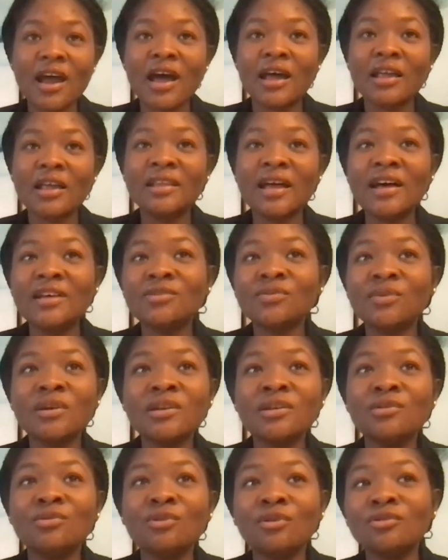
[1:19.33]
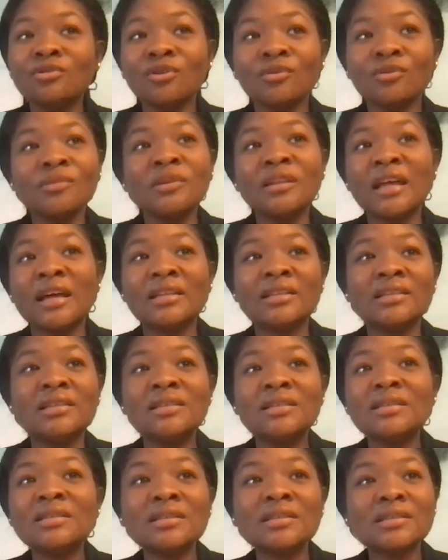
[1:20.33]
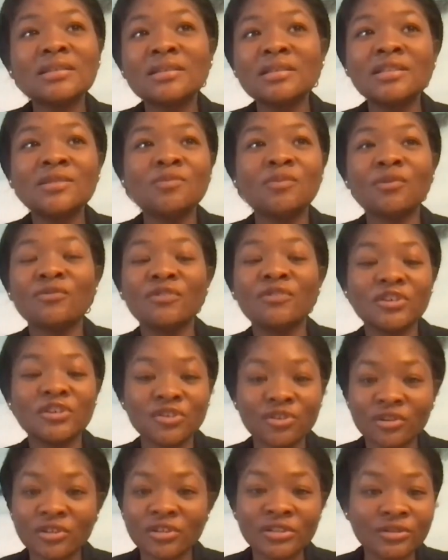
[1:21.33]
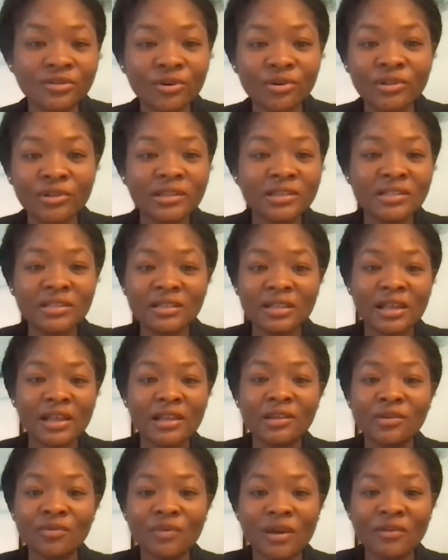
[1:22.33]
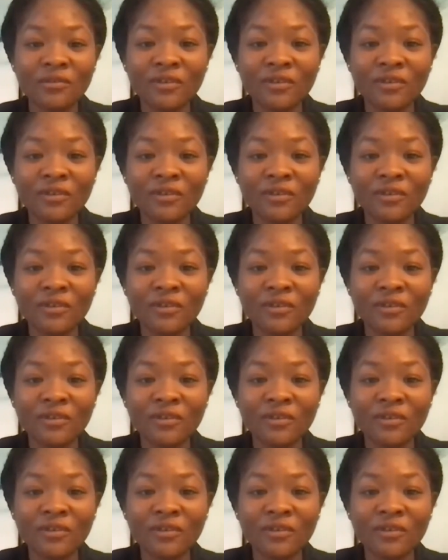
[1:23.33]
And that's when it dawned on me that this profession is not leading anywhere.